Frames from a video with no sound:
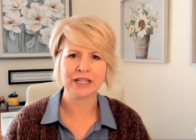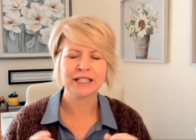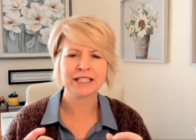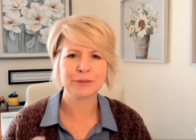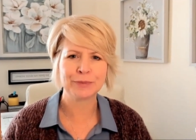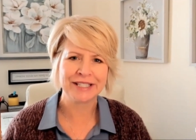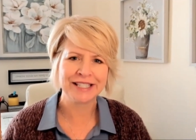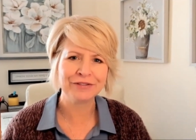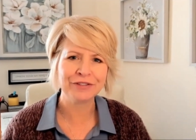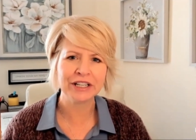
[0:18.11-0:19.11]

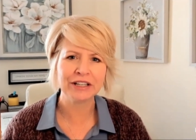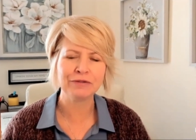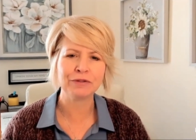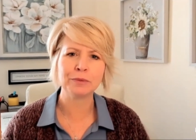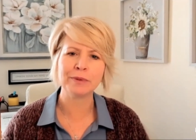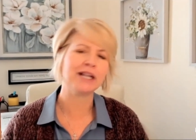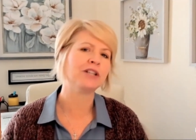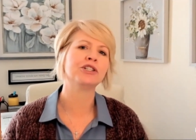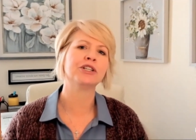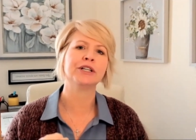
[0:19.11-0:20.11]
specific
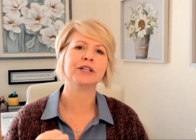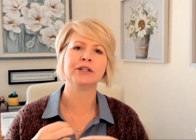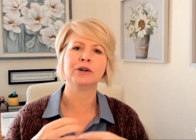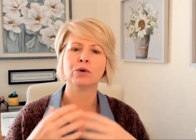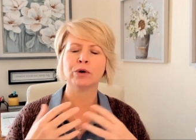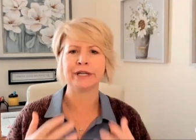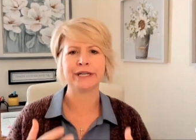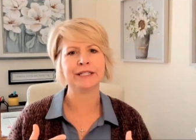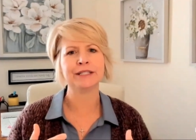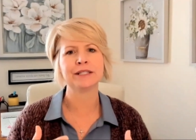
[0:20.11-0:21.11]
information or
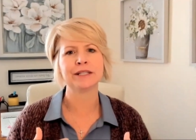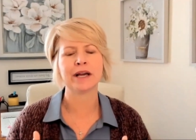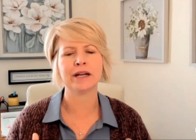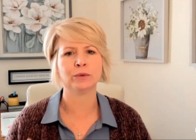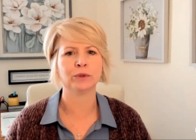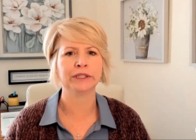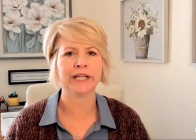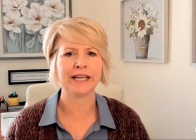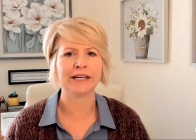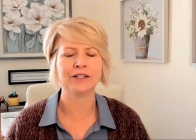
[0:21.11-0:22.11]
insight
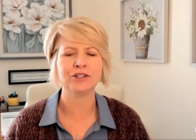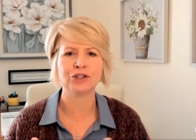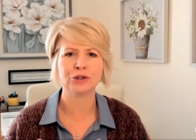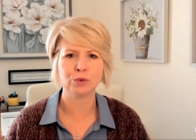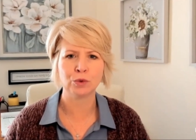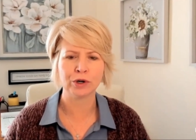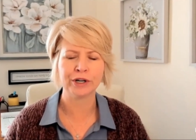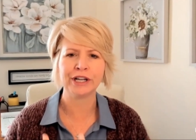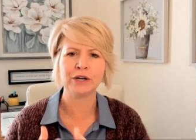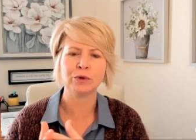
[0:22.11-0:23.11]
related to
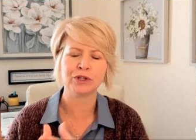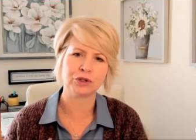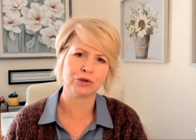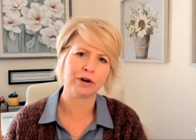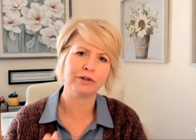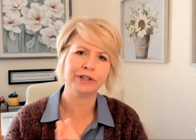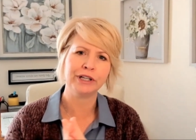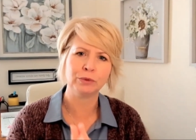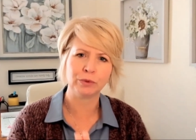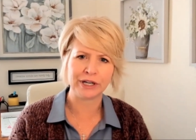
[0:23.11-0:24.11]
working with
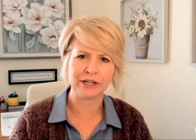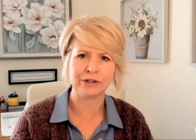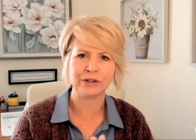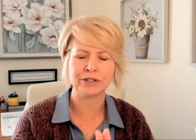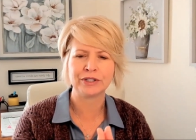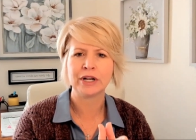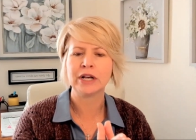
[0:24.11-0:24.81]
struggling readers